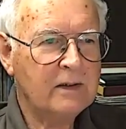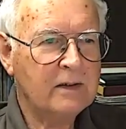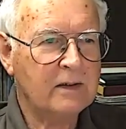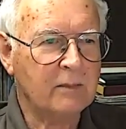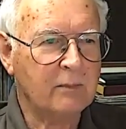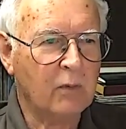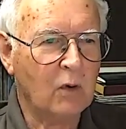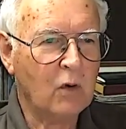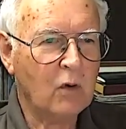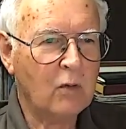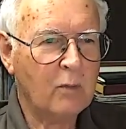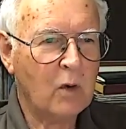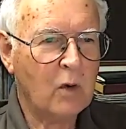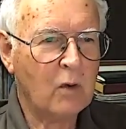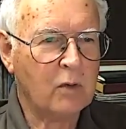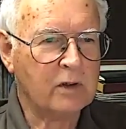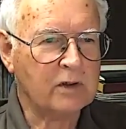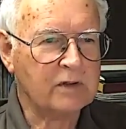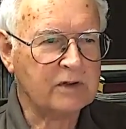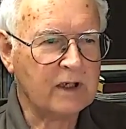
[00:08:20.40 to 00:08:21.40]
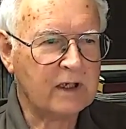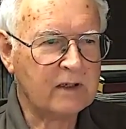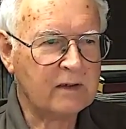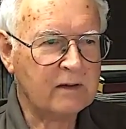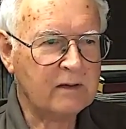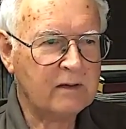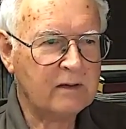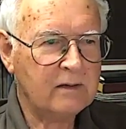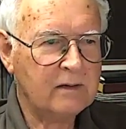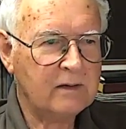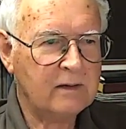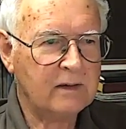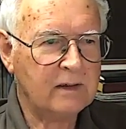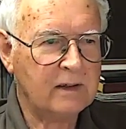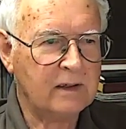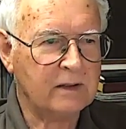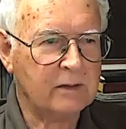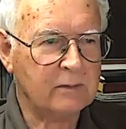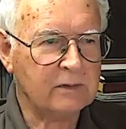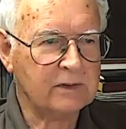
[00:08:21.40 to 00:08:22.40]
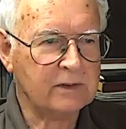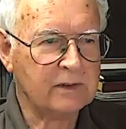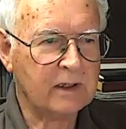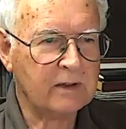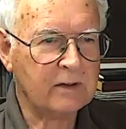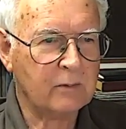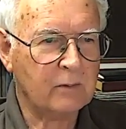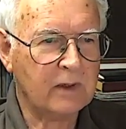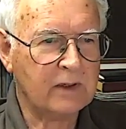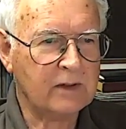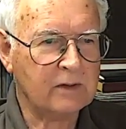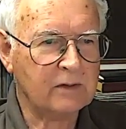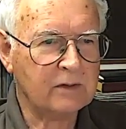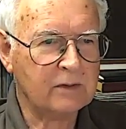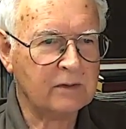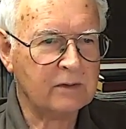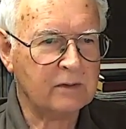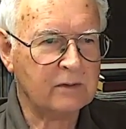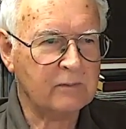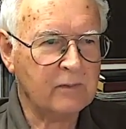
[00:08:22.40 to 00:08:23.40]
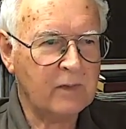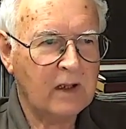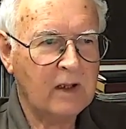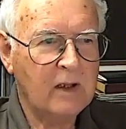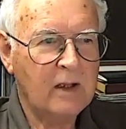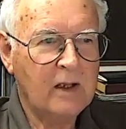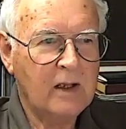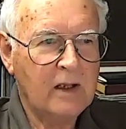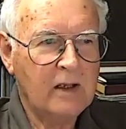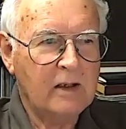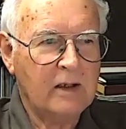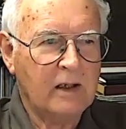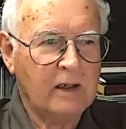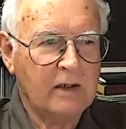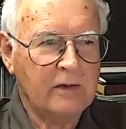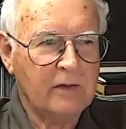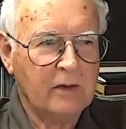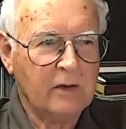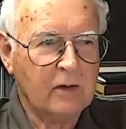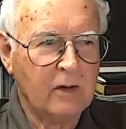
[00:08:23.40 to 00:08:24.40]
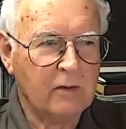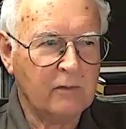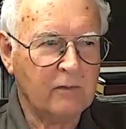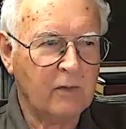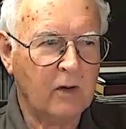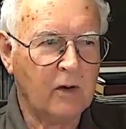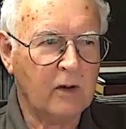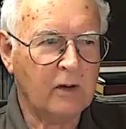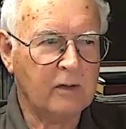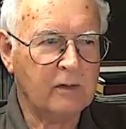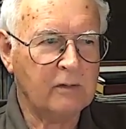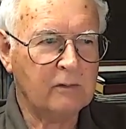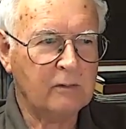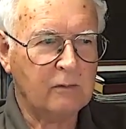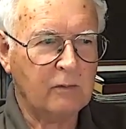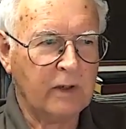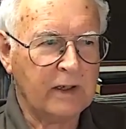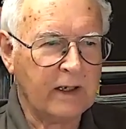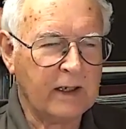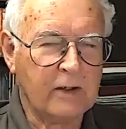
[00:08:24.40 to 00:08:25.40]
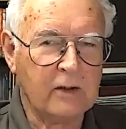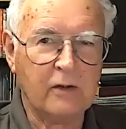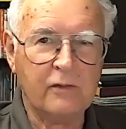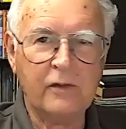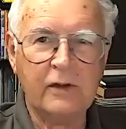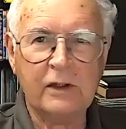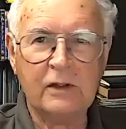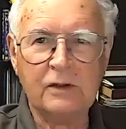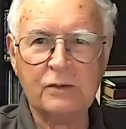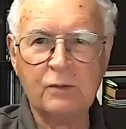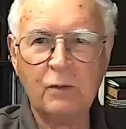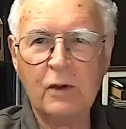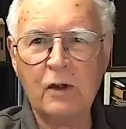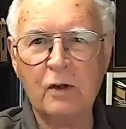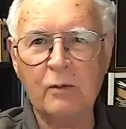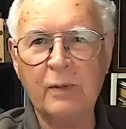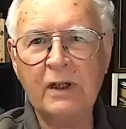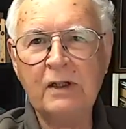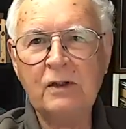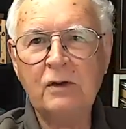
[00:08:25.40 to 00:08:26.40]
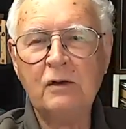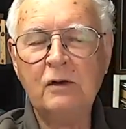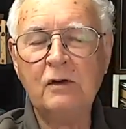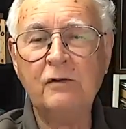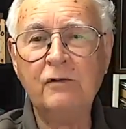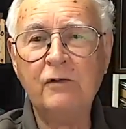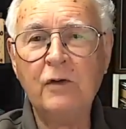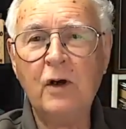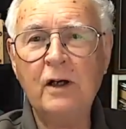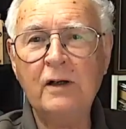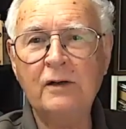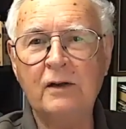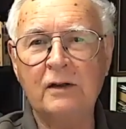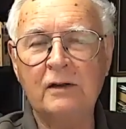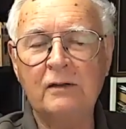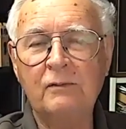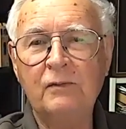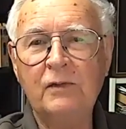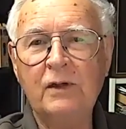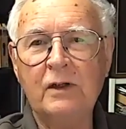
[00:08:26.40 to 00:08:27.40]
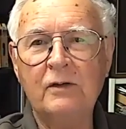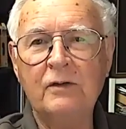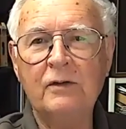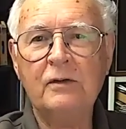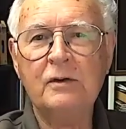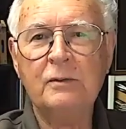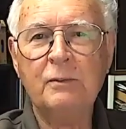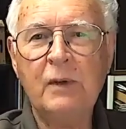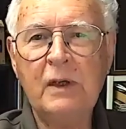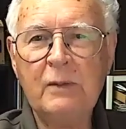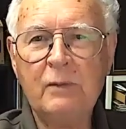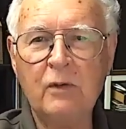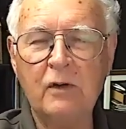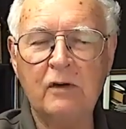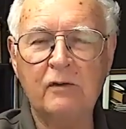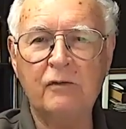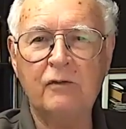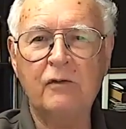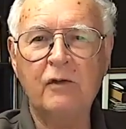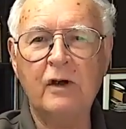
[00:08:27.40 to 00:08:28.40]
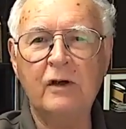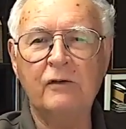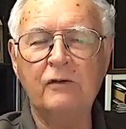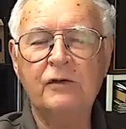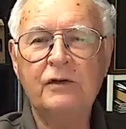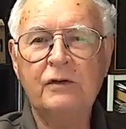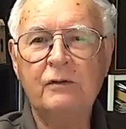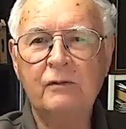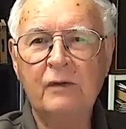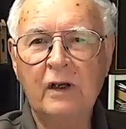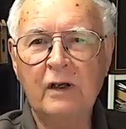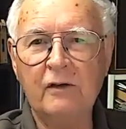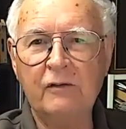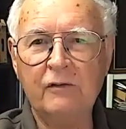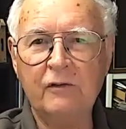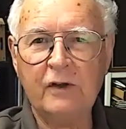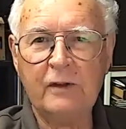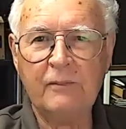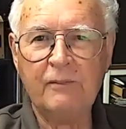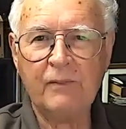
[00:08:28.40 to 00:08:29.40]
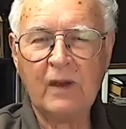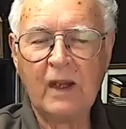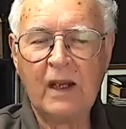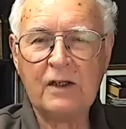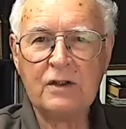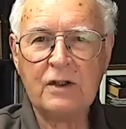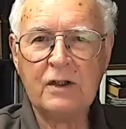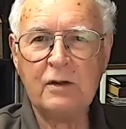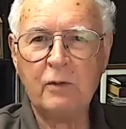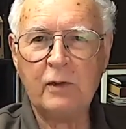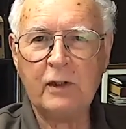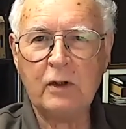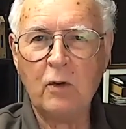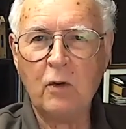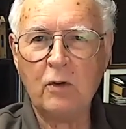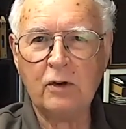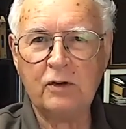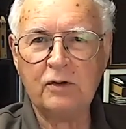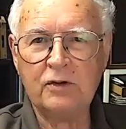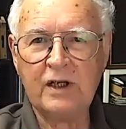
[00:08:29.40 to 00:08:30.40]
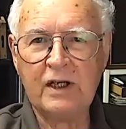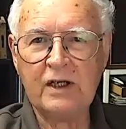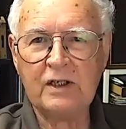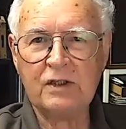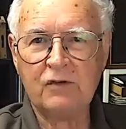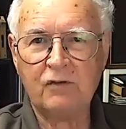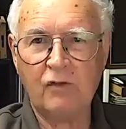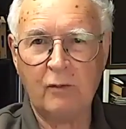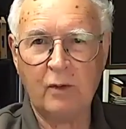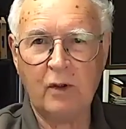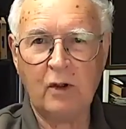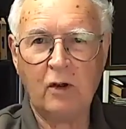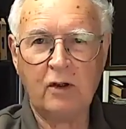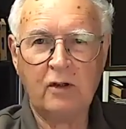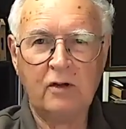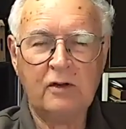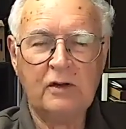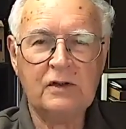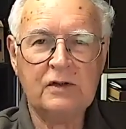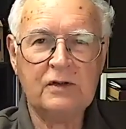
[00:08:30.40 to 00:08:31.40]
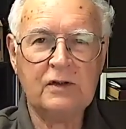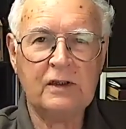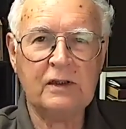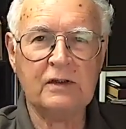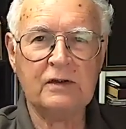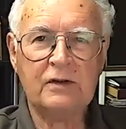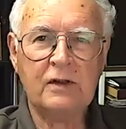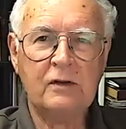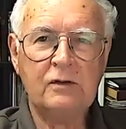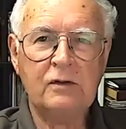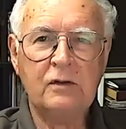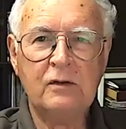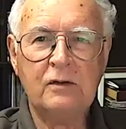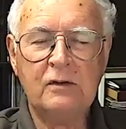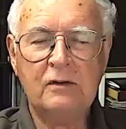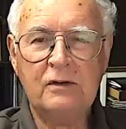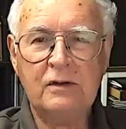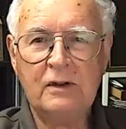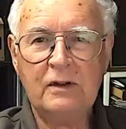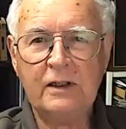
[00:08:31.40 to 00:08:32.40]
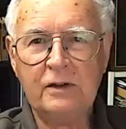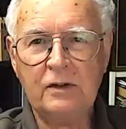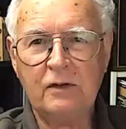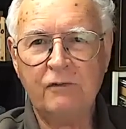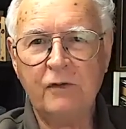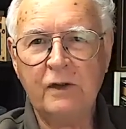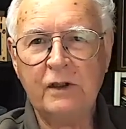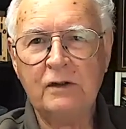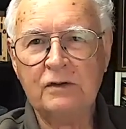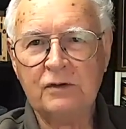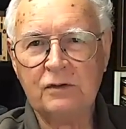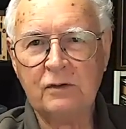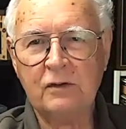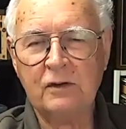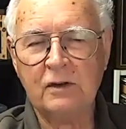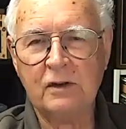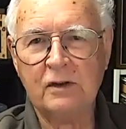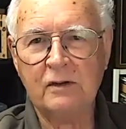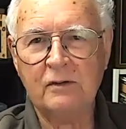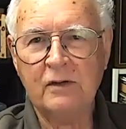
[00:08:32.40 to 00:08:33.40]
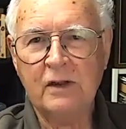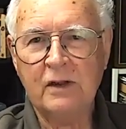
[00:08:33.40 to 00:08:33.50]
The Pall Mall Gazette, and there was another one too that I read out, I think, as well. But you can find that, you know, there is people have actually recorded texts from a lot of these things. So do let your fingers do the